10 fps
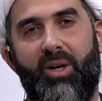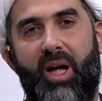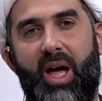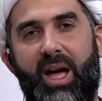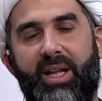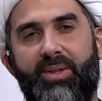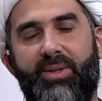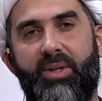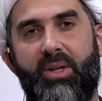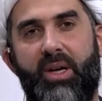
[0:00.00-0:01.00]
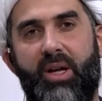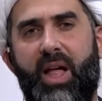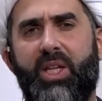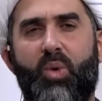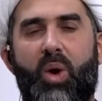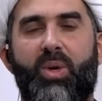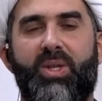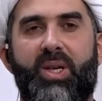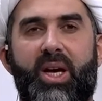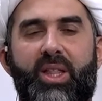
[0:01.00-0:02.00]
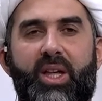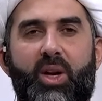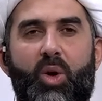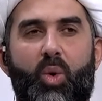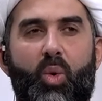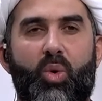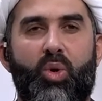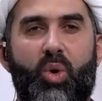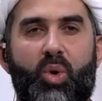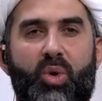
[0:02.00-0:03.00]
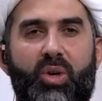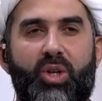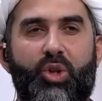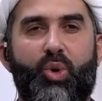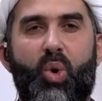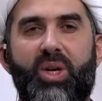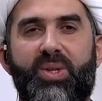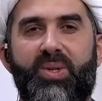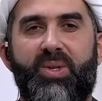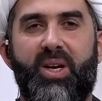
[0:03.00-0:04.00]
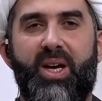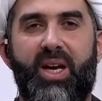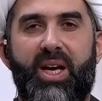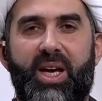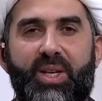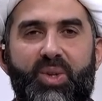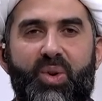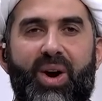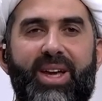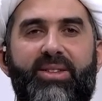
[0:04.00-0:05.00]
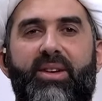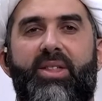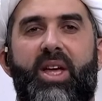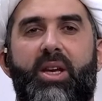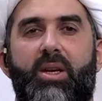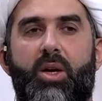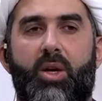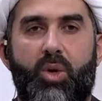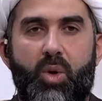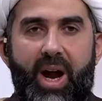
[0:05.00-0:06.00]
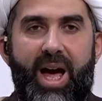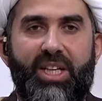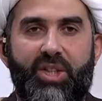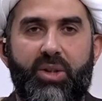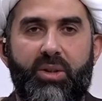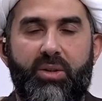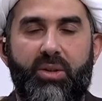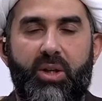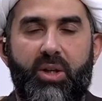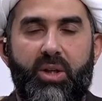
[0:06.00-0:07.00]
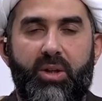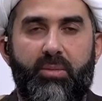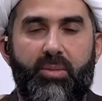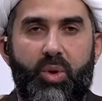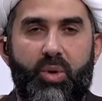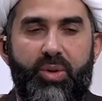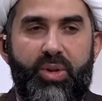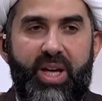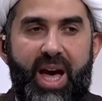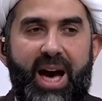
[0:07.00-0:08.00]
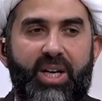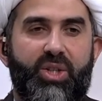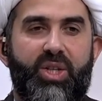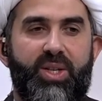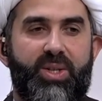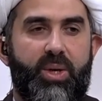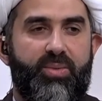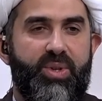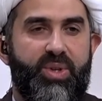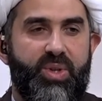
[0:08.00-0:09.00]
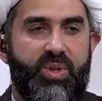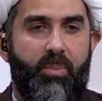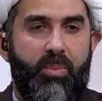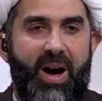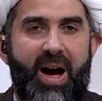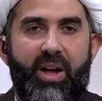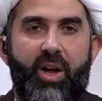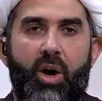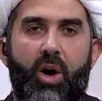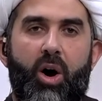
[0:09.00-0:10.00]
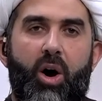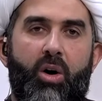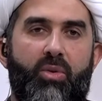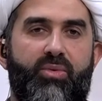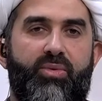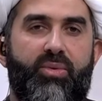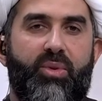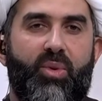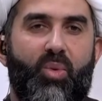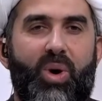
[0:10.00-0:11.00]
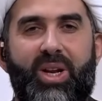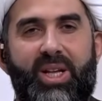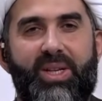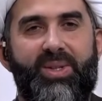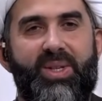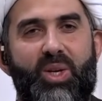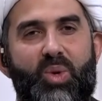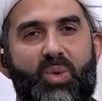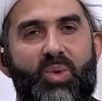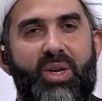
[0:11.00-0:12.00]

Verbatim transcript: And that's why we say that your choice is greater than your action. Your, the action itself is just a part of what it is that you